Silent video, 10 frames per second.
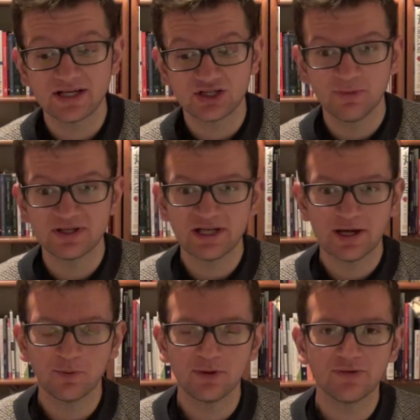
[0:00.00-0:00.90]
actually my
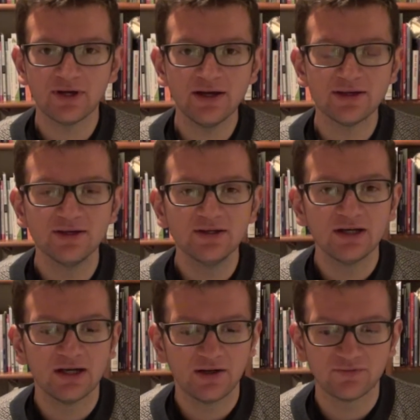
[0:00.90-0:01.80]
second one of the night.
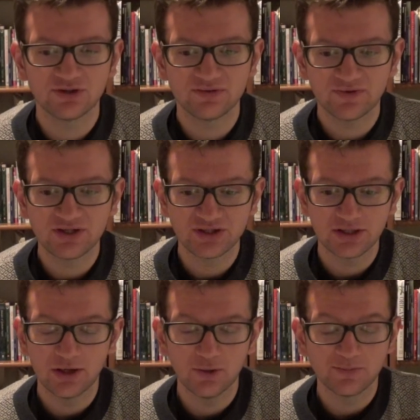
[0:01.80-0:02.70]
I've just finished
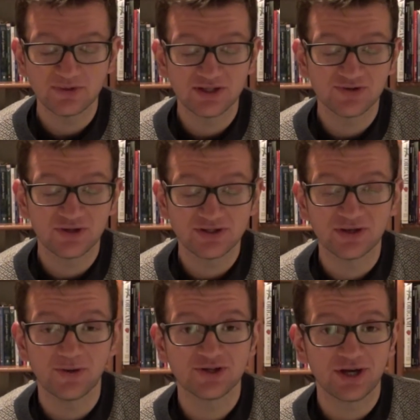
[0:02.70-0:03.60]
the Oakham Citrus,
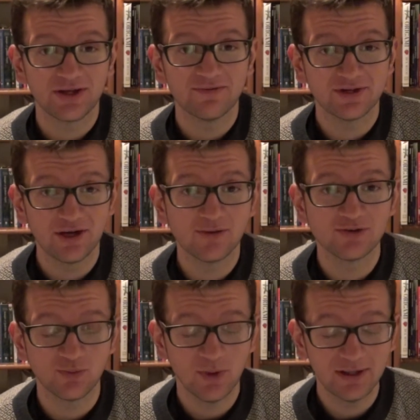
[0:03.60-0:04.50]
so go and check that video out
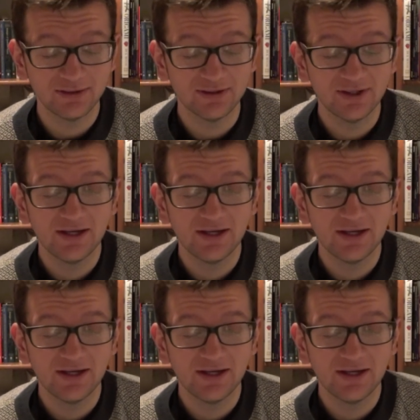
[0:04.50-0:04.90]
as well